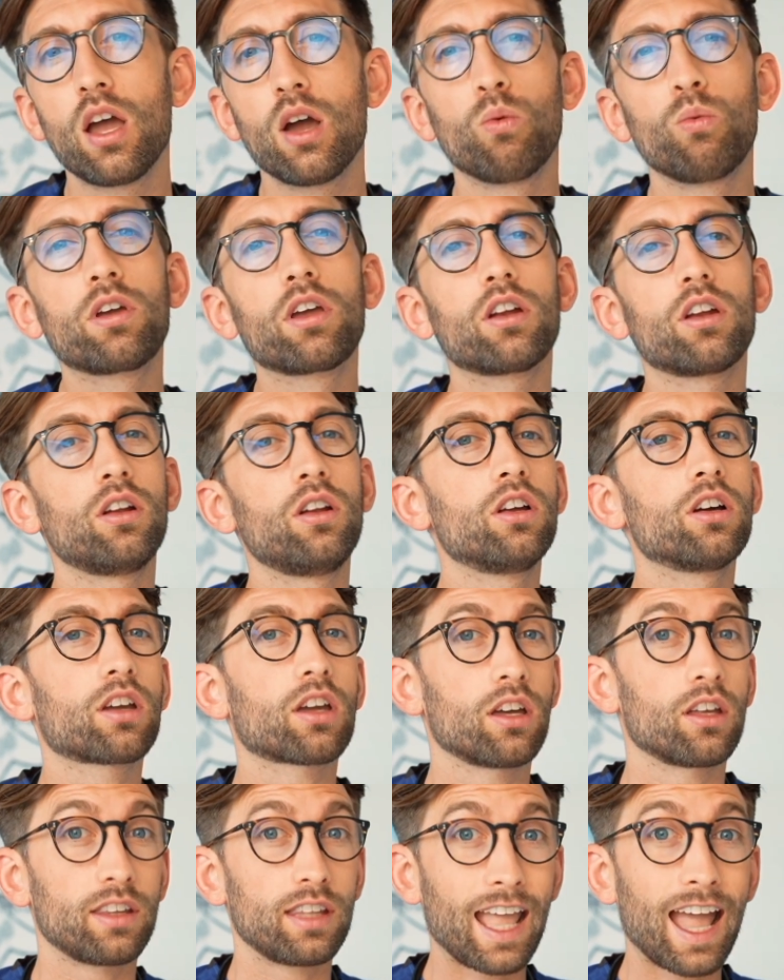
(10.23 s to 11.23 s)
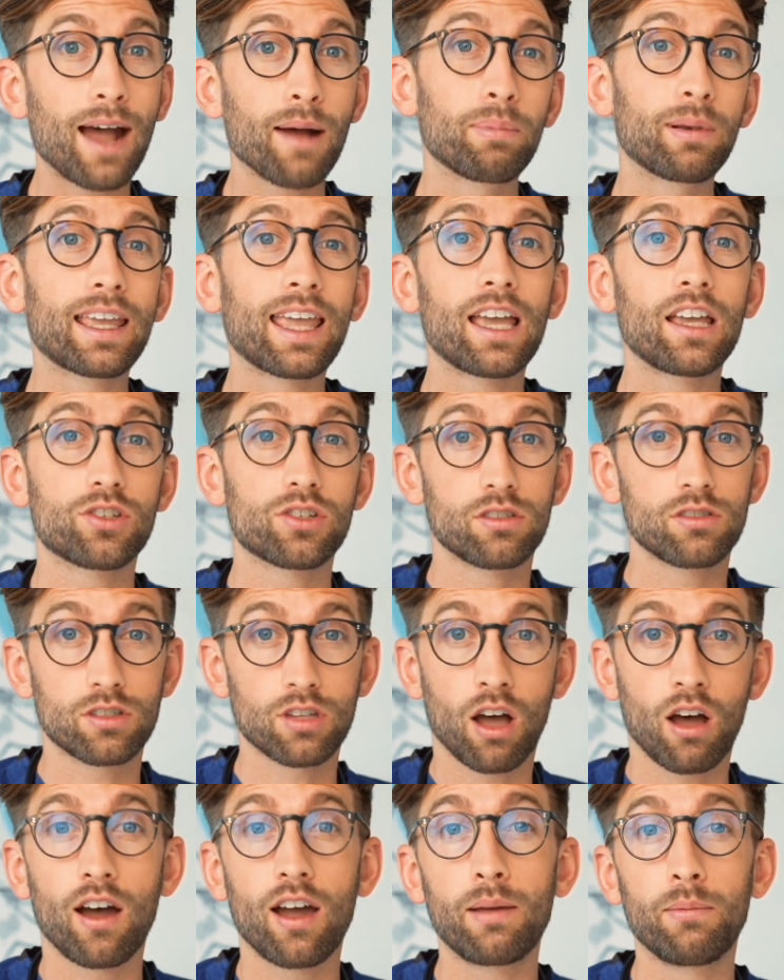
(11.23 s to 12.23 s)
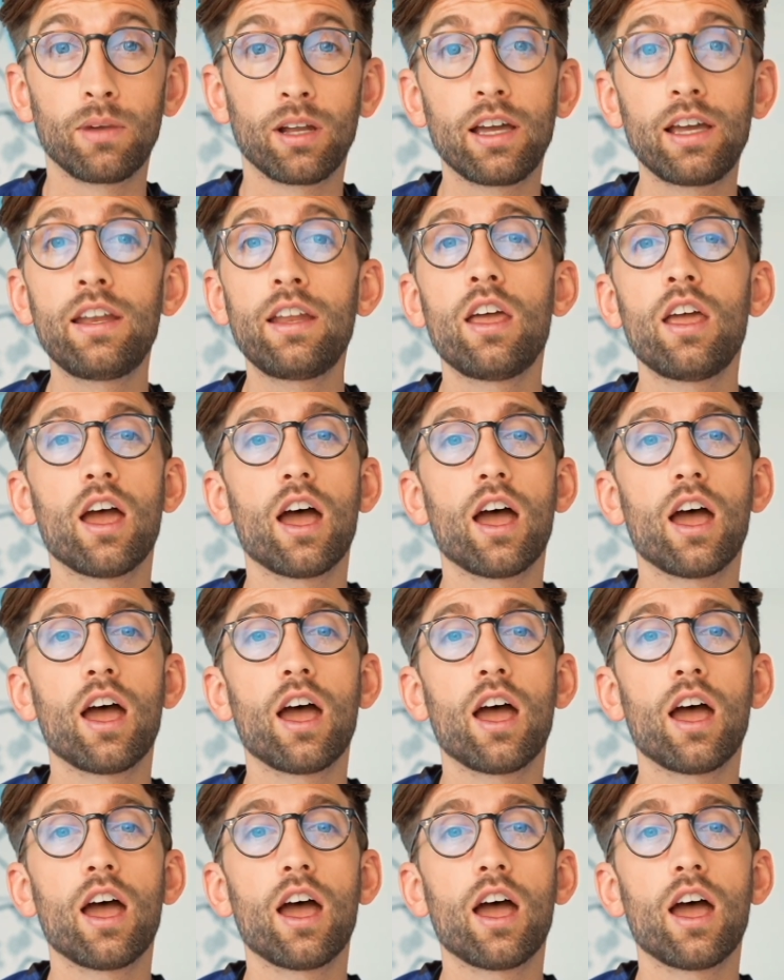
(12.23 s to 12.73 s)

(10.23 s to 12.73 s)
We're going to look at the application timeline